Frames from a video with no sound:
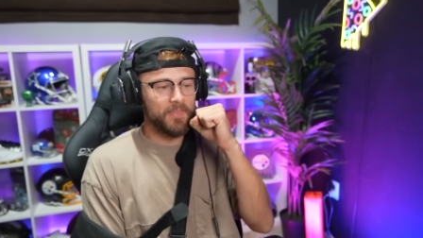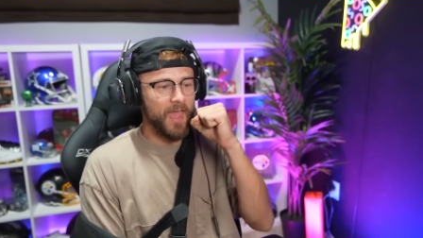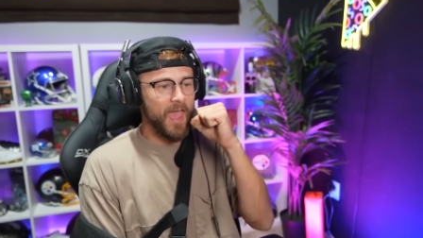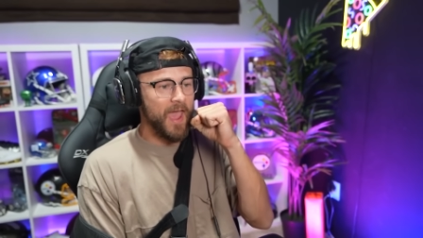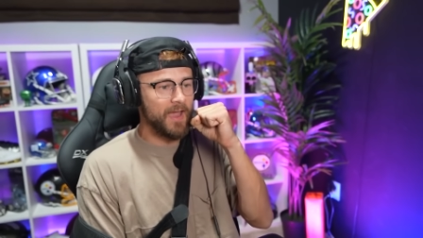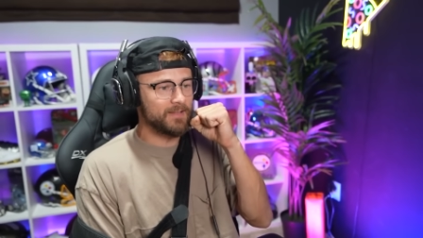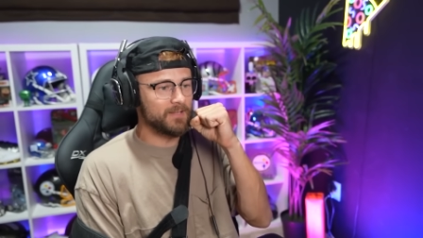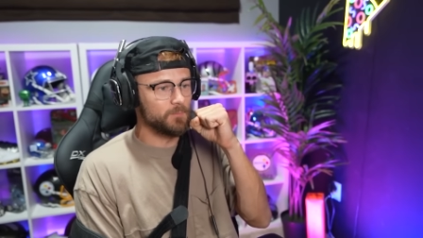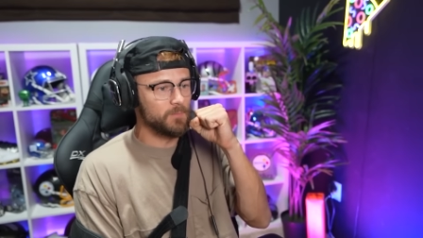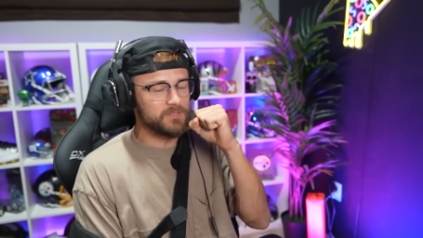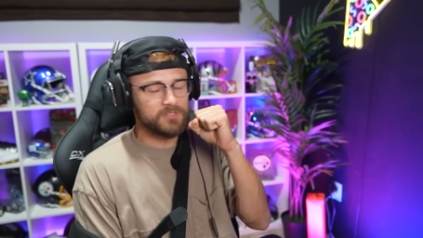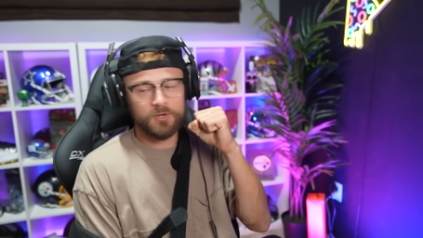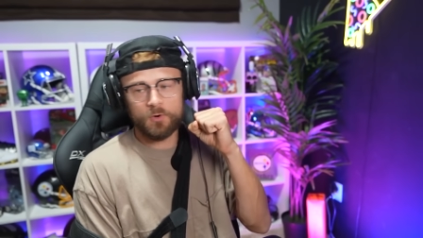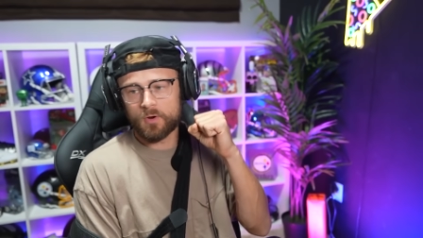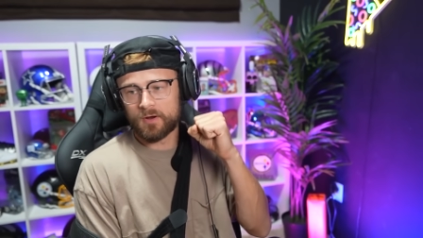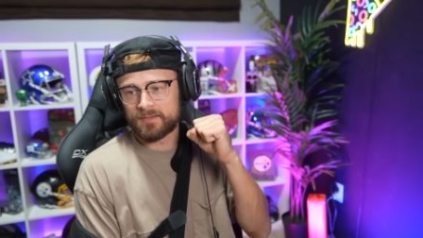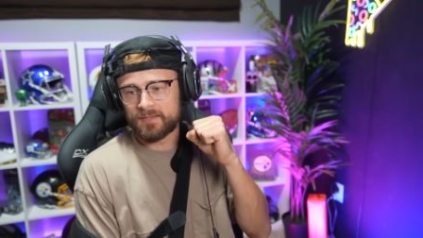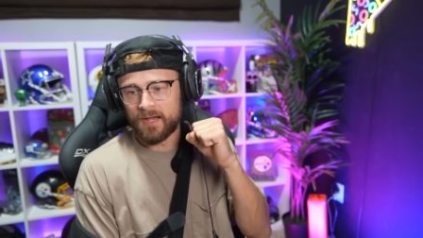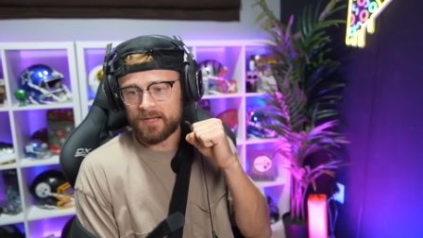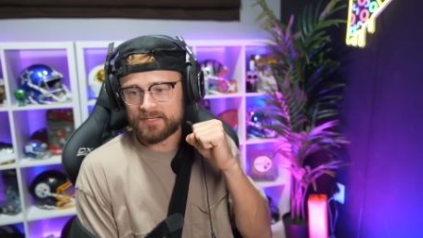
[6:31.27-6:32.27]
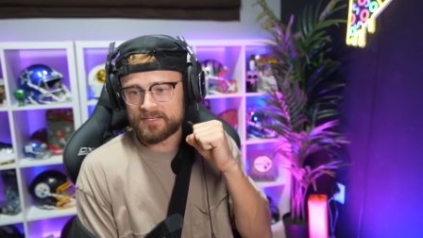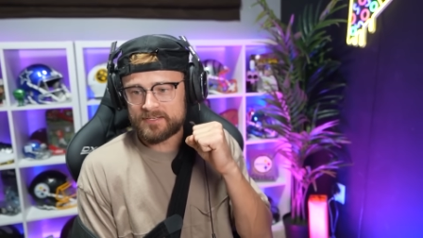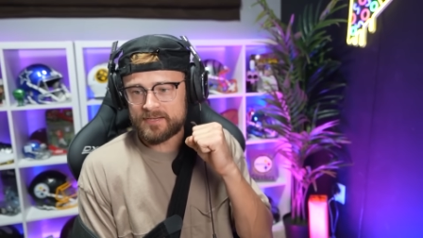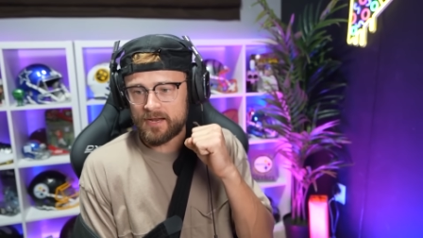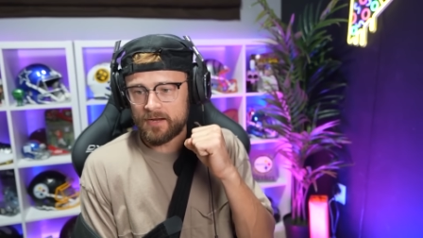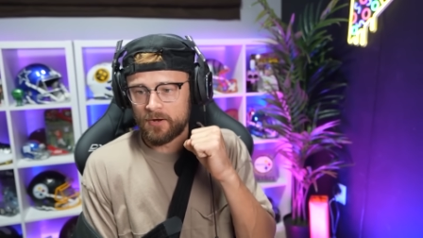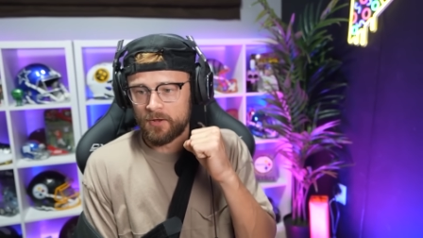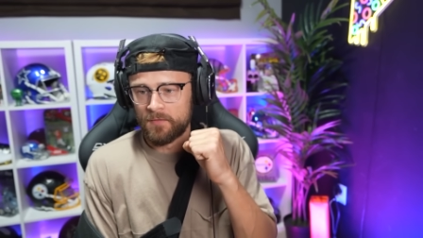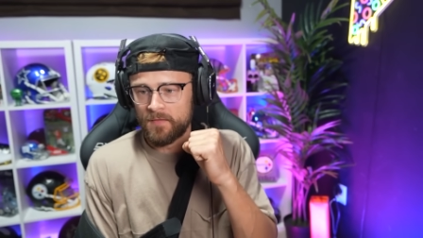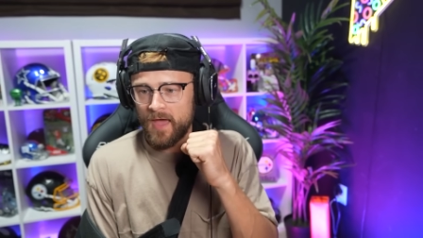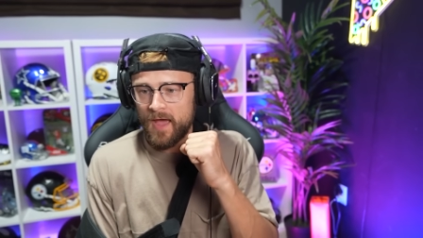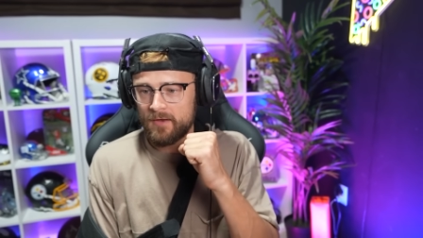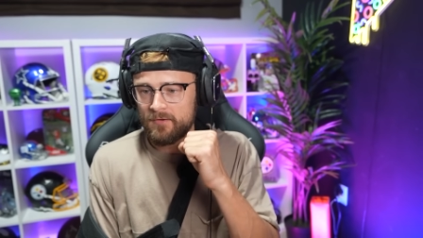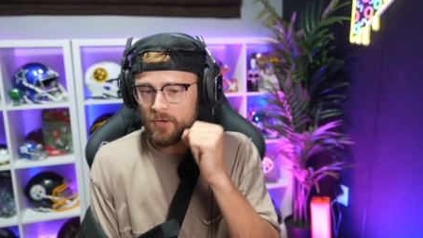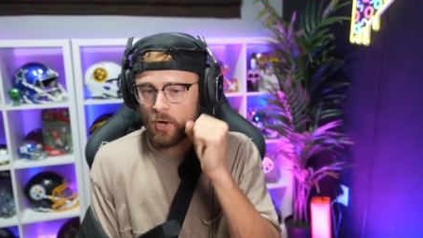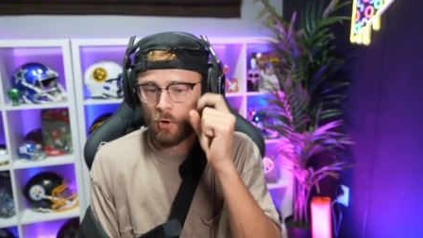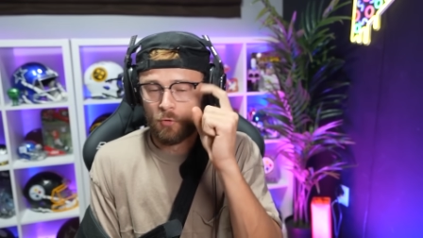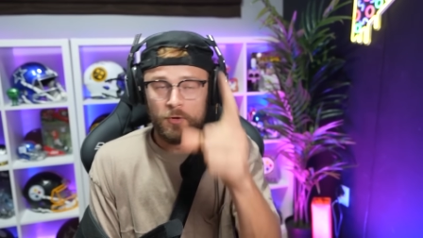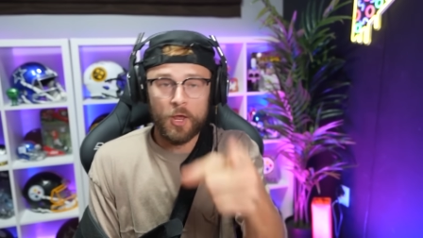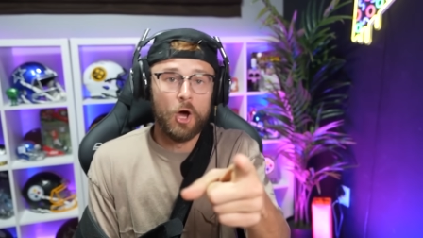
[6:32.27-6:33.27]
the heck did we score a touchdown on that?
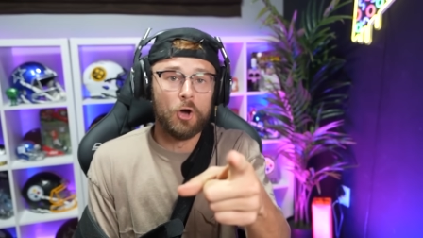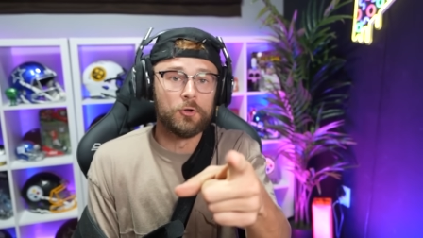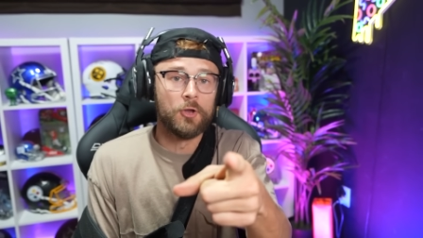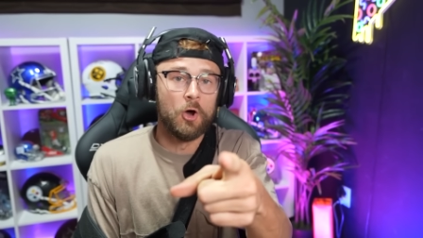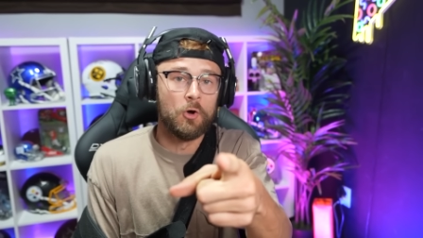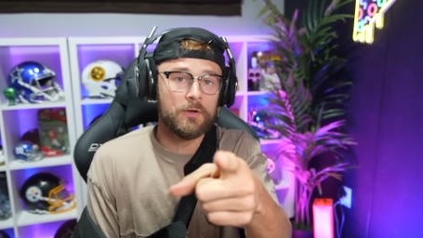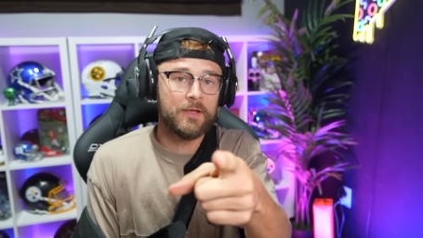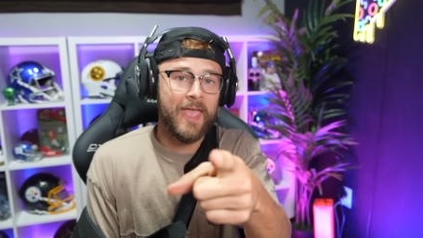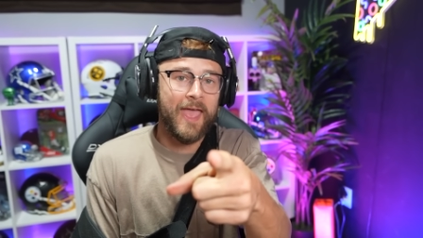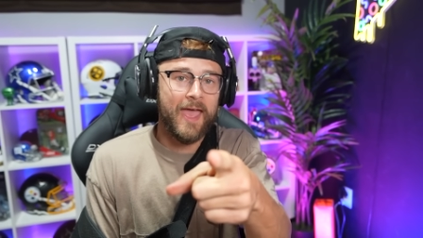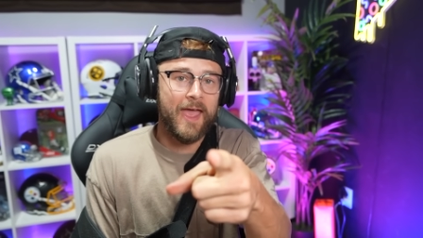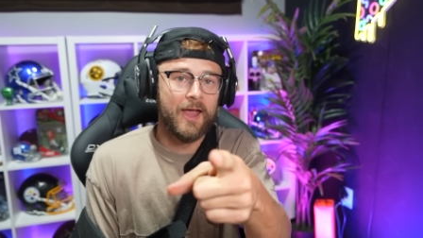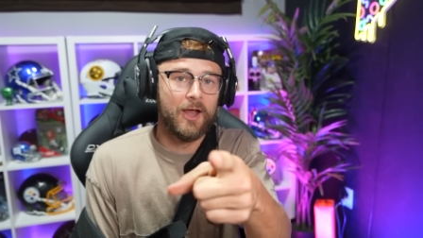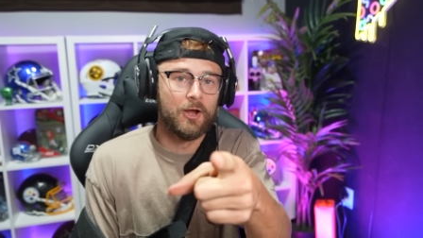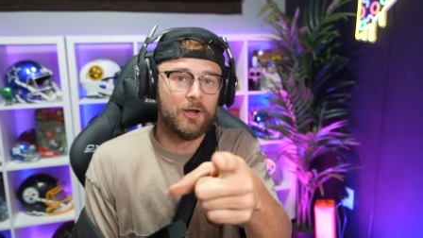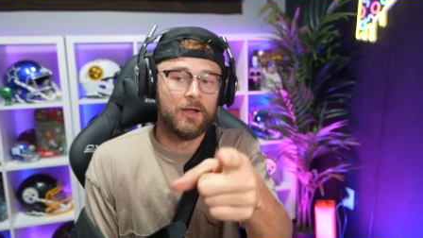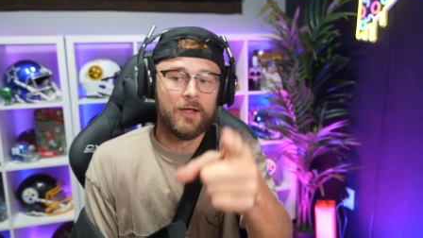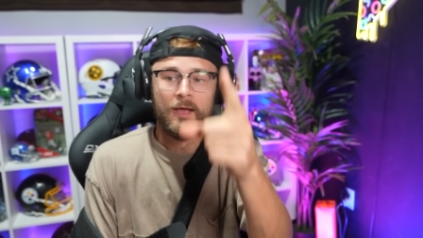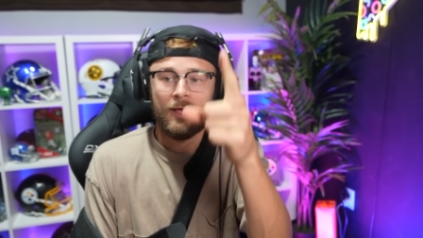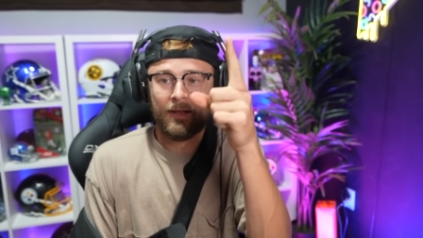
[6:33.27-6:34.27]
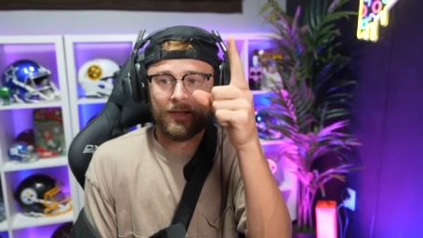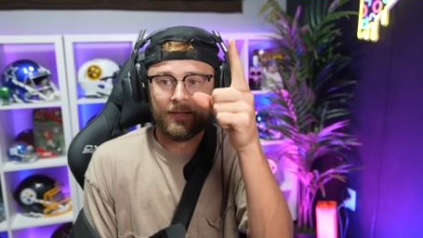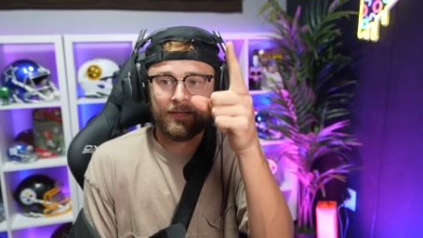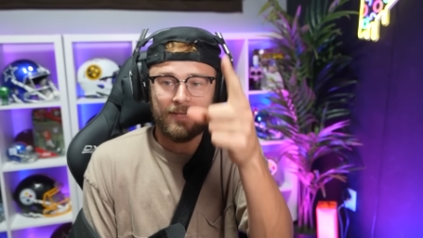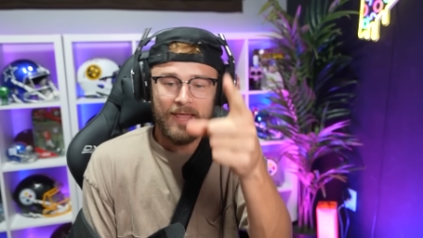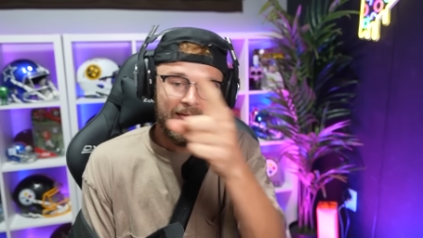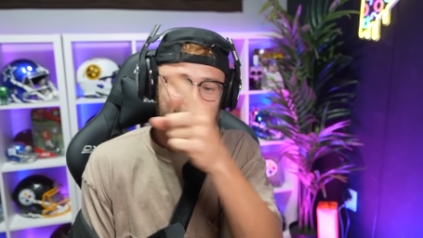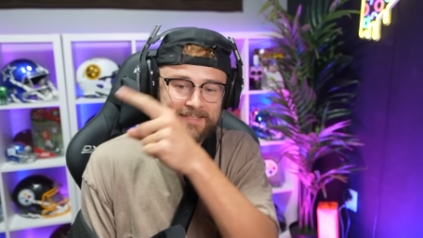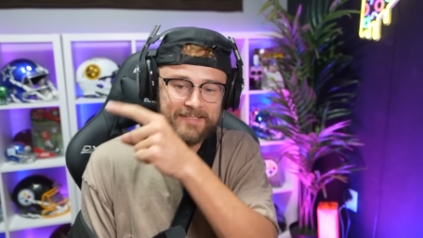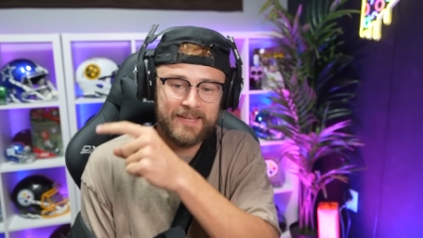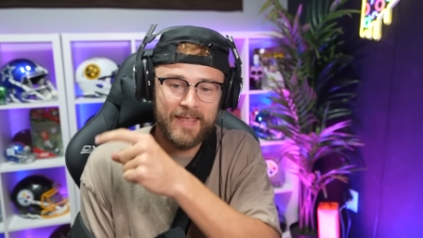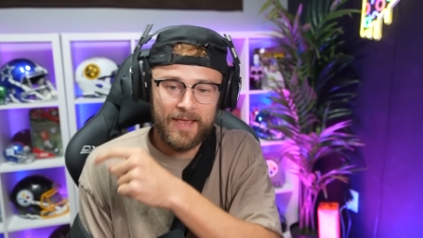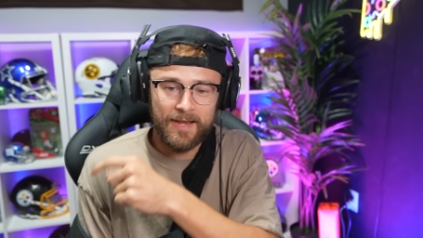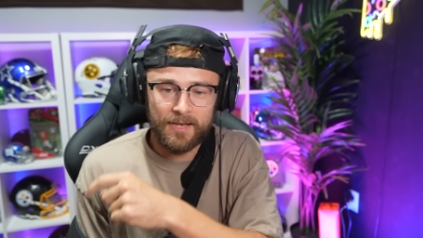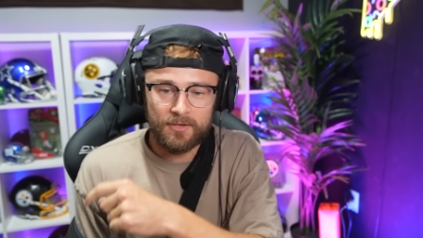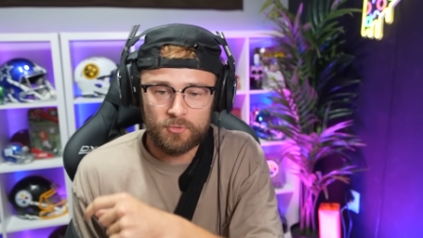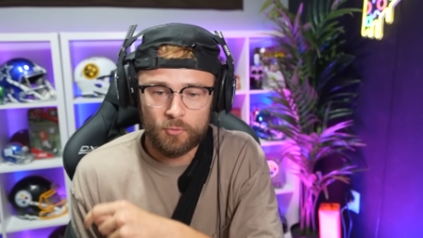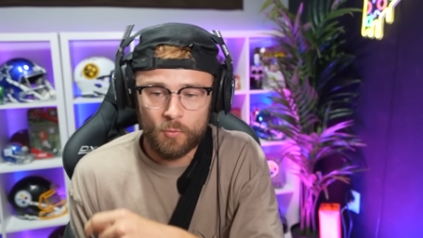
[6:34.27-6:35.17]
Don't know. Don't care. Let's get it.